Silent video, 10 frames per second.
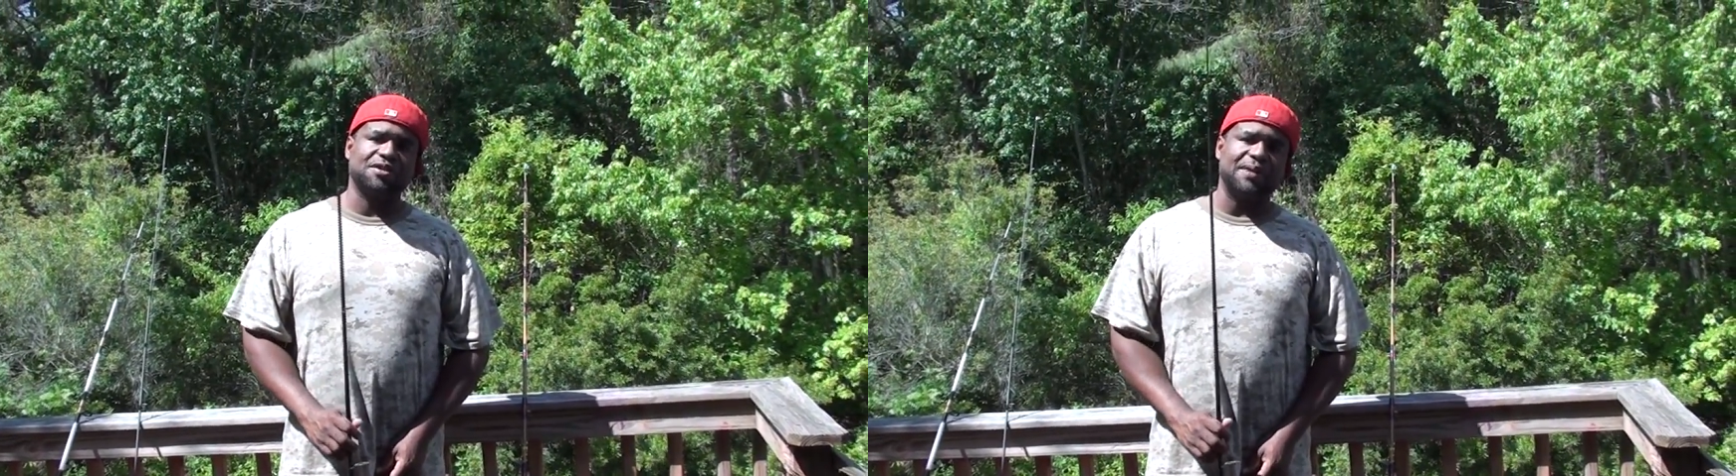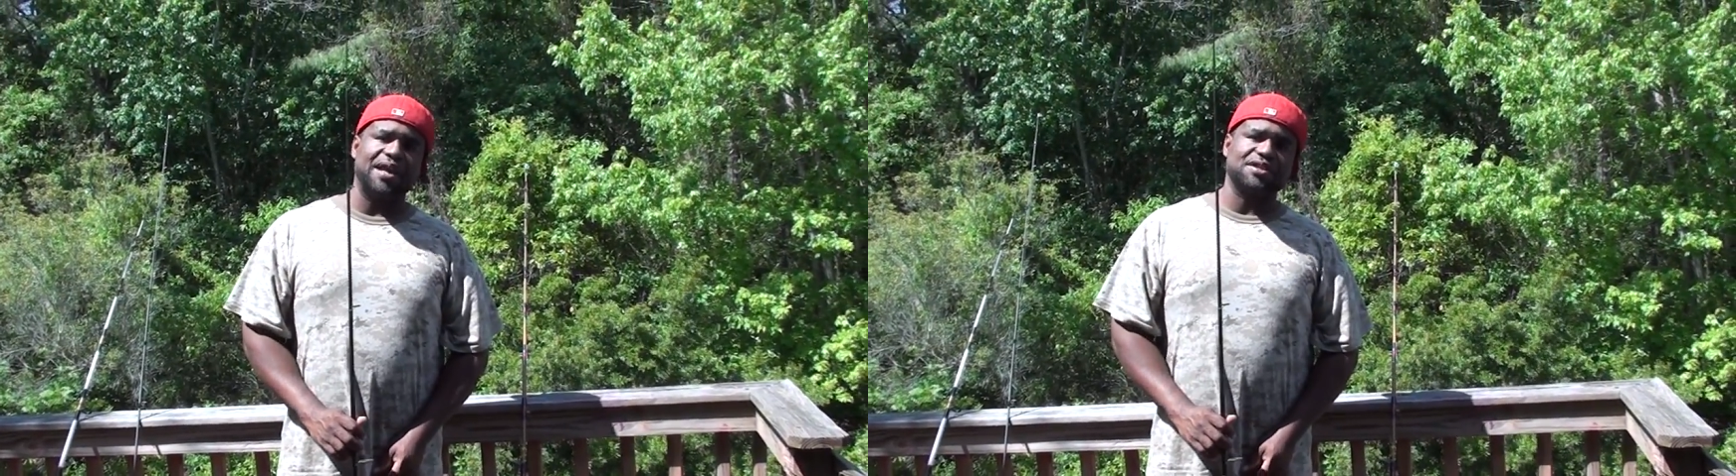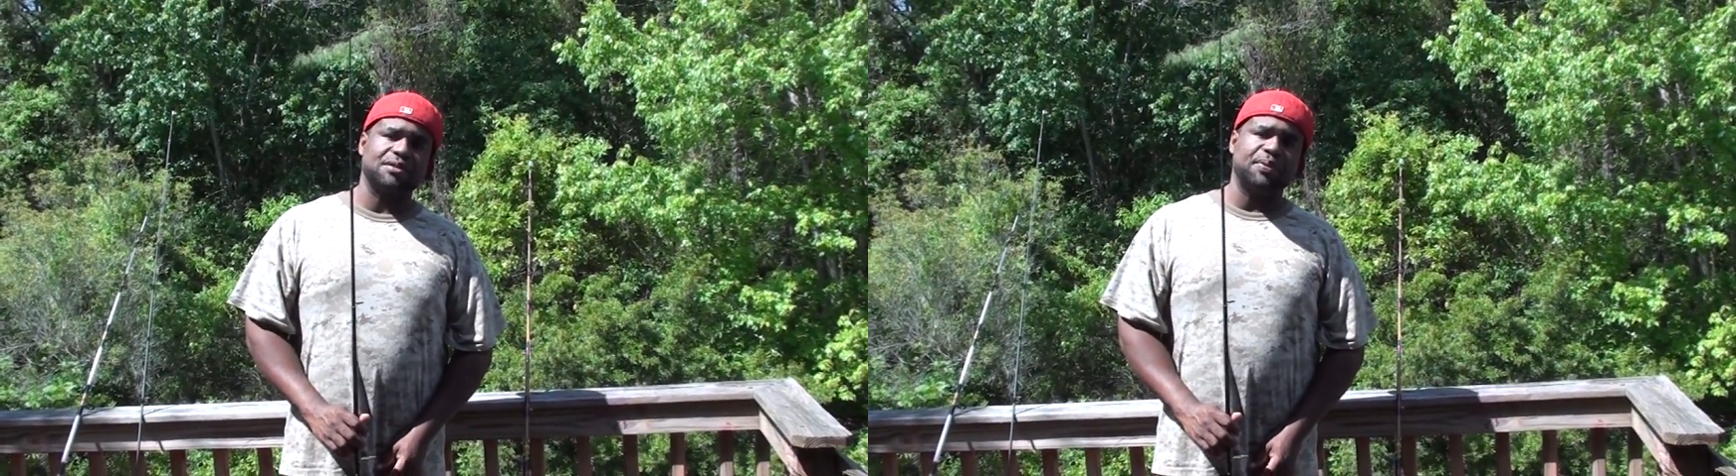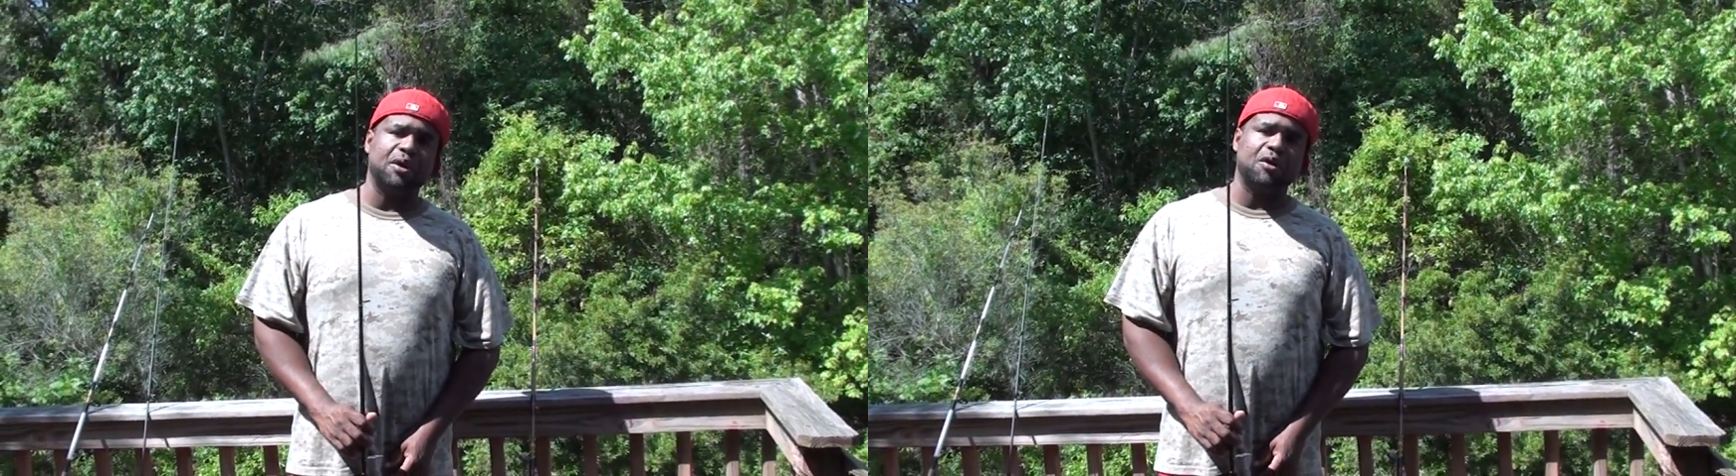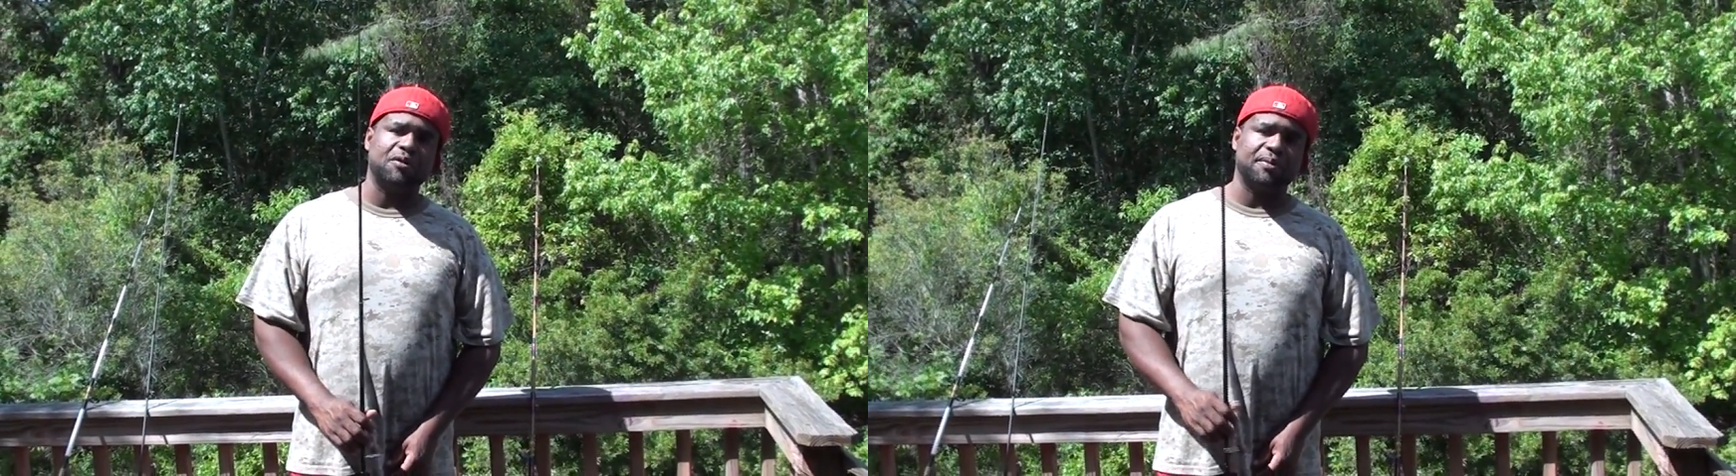smashing your
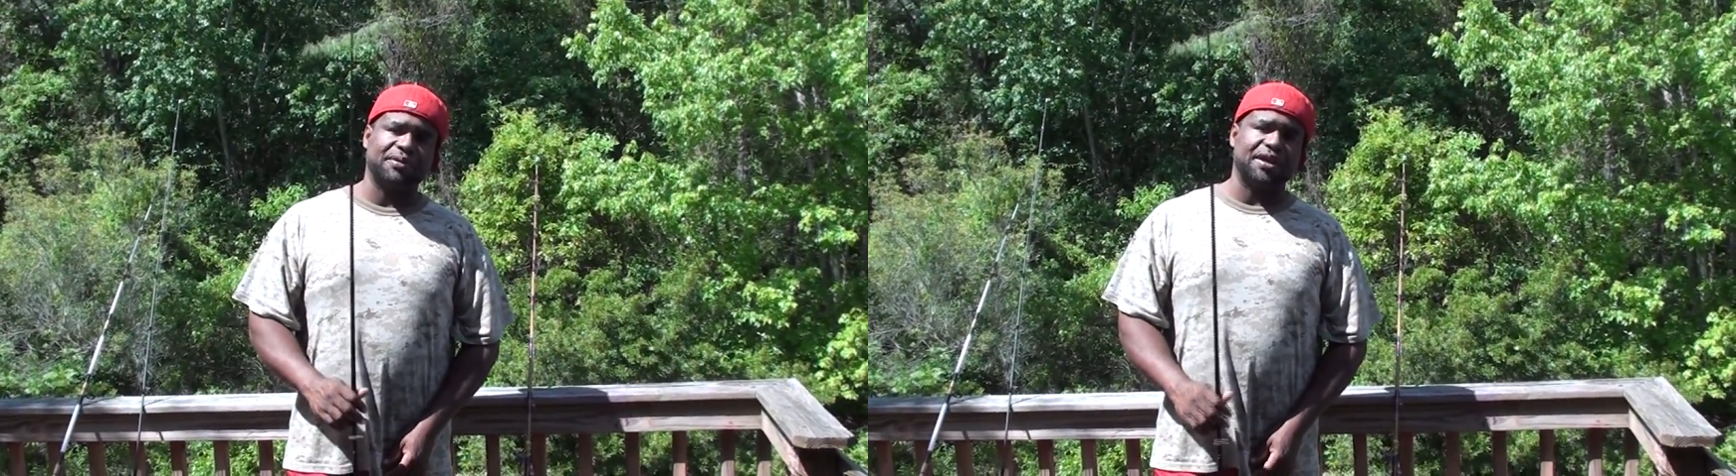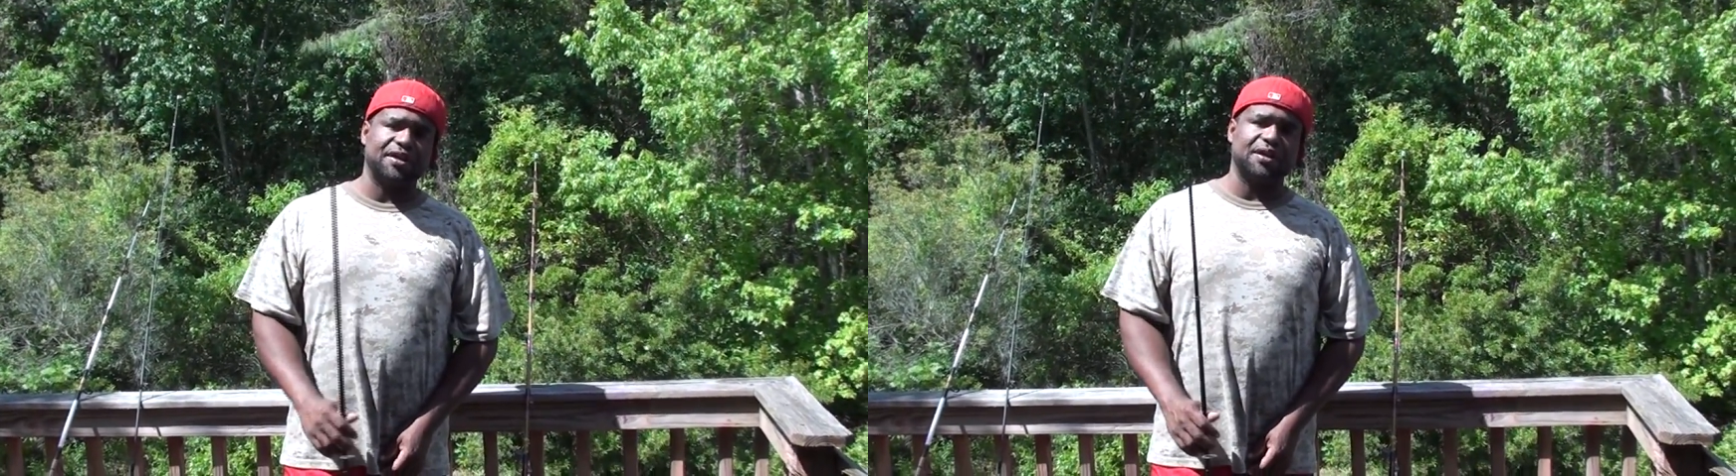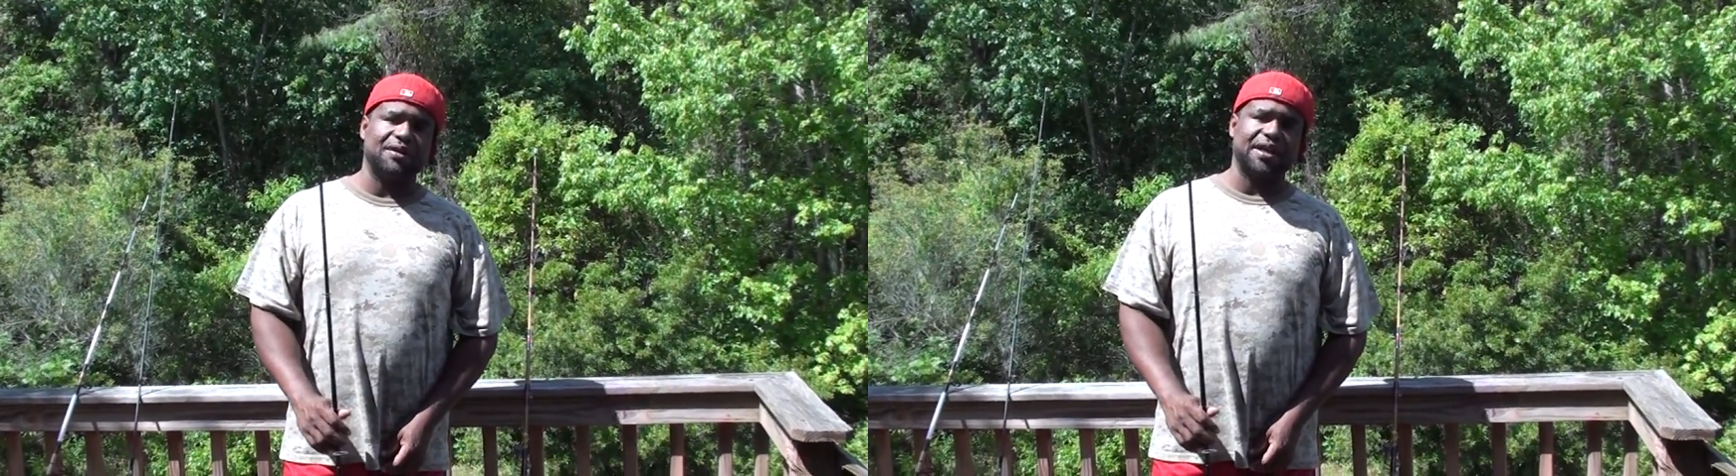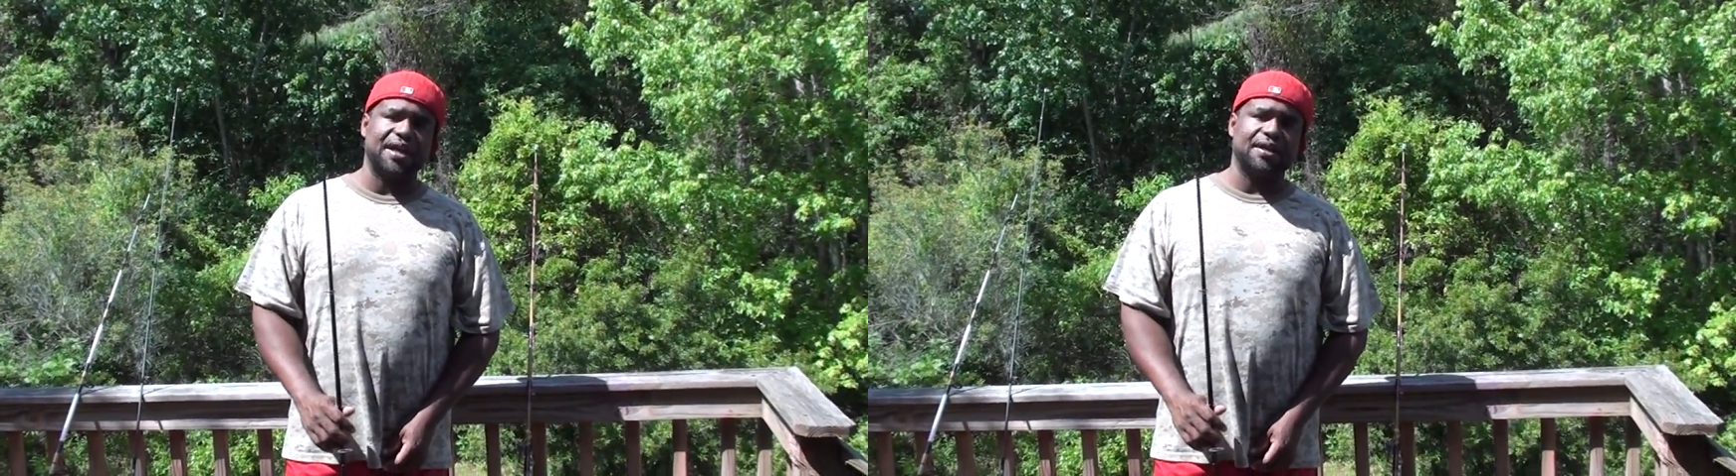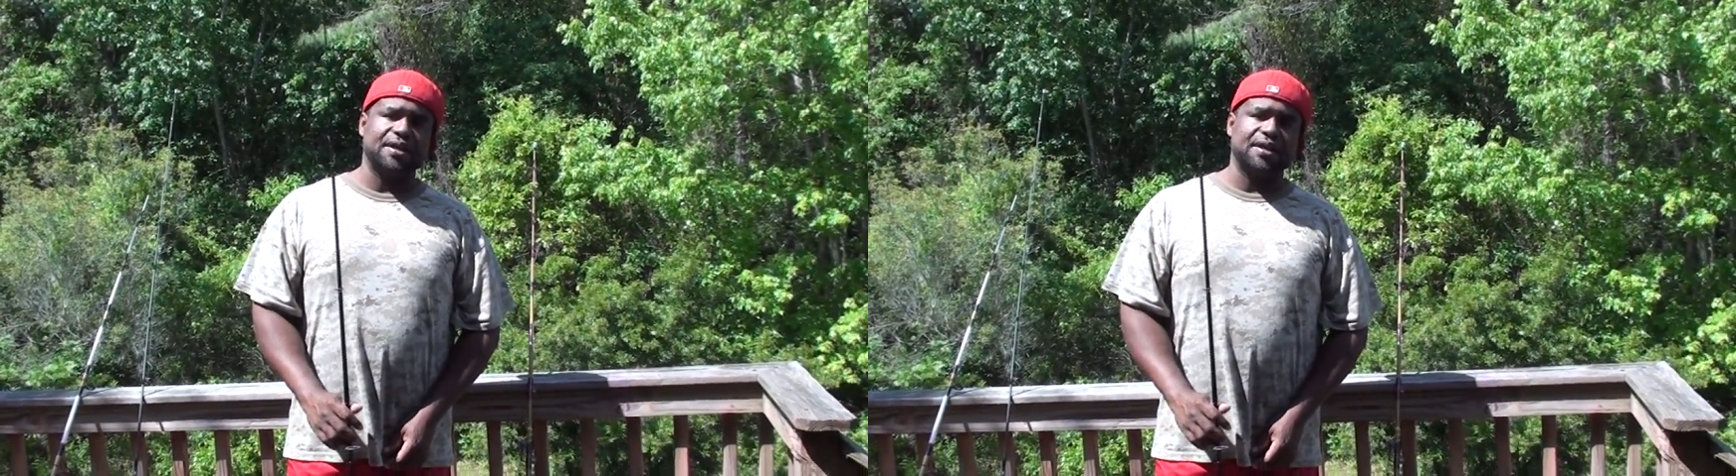pole, and breaking it and all that.